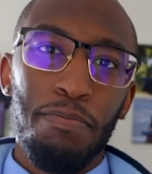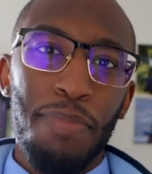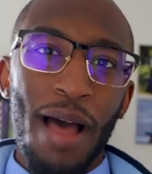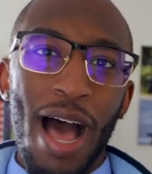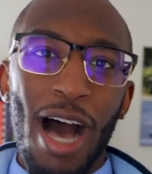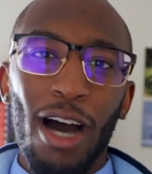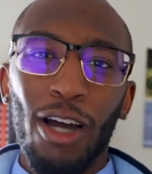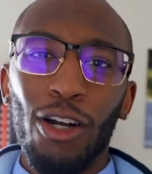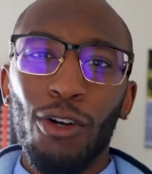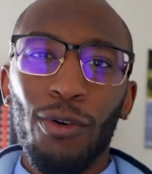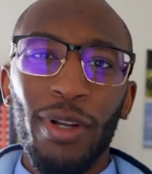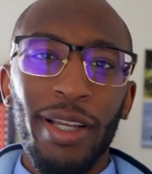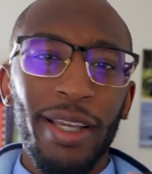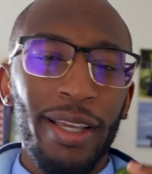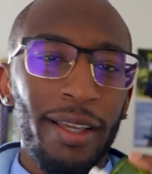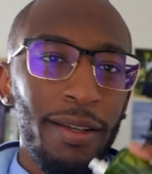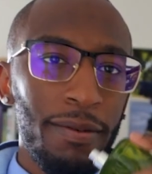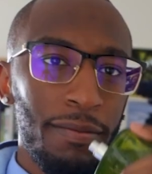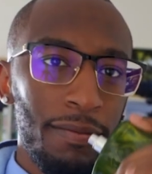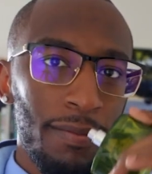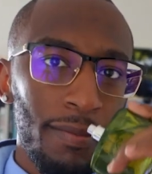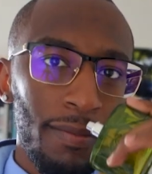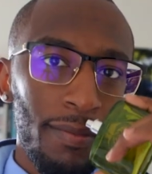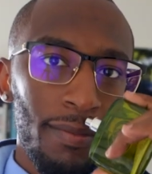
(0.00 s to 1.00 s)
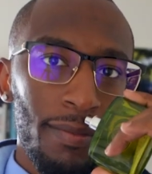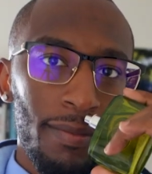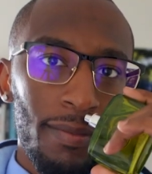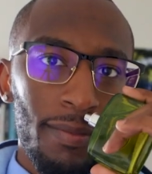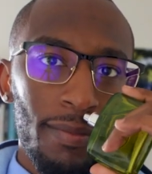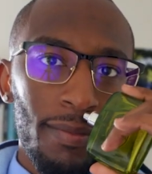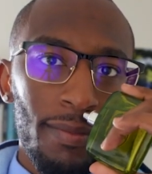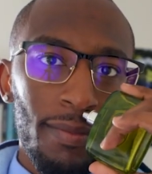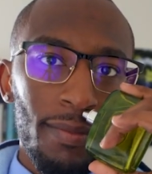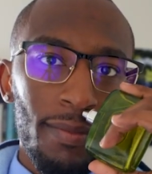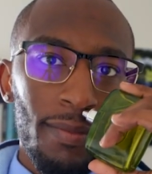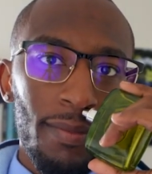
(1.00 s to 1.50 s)
powdery,
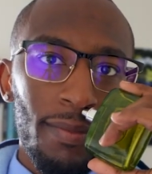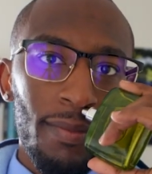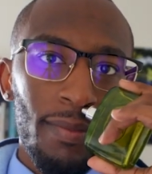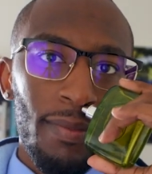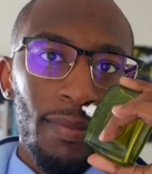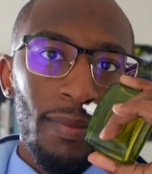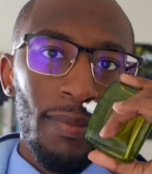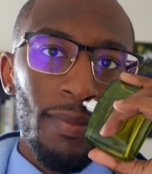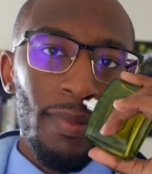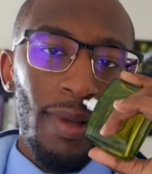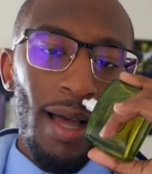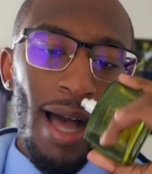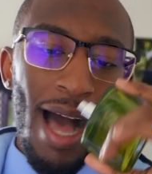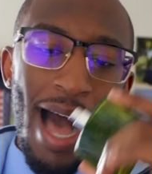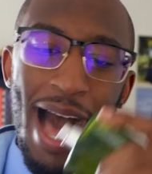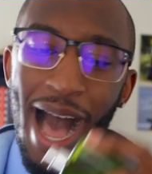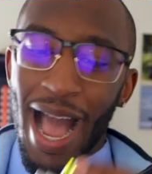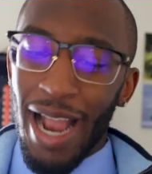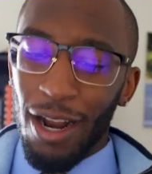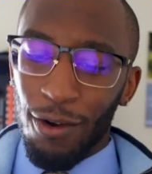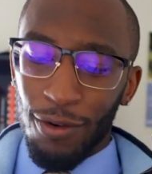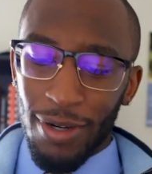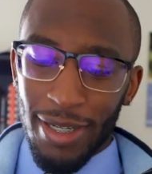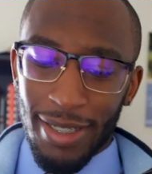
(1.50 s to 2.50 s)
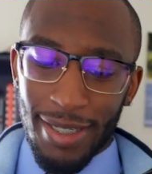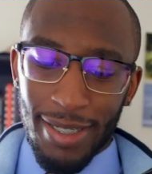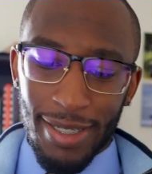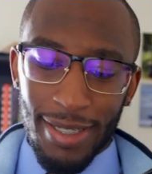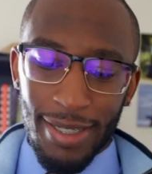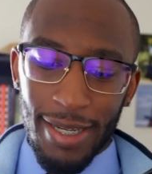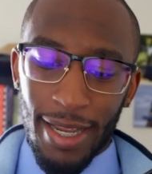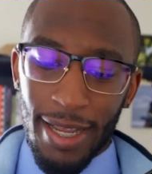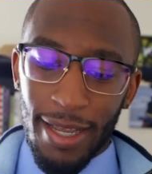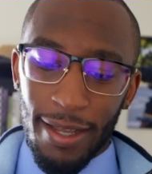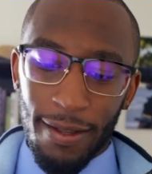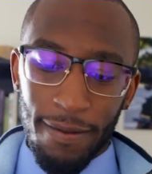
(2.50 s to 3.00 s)
iris
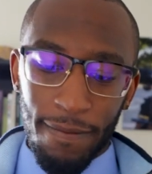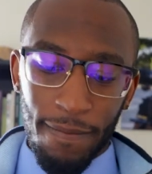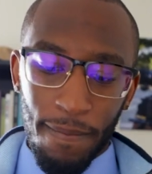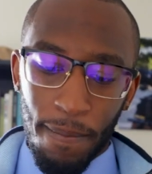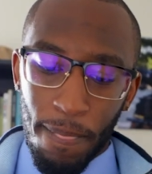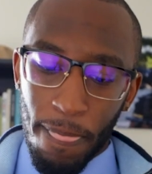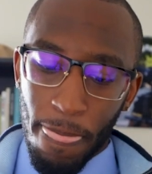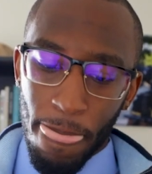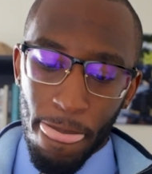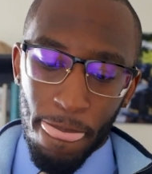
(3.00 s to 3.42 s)
scent.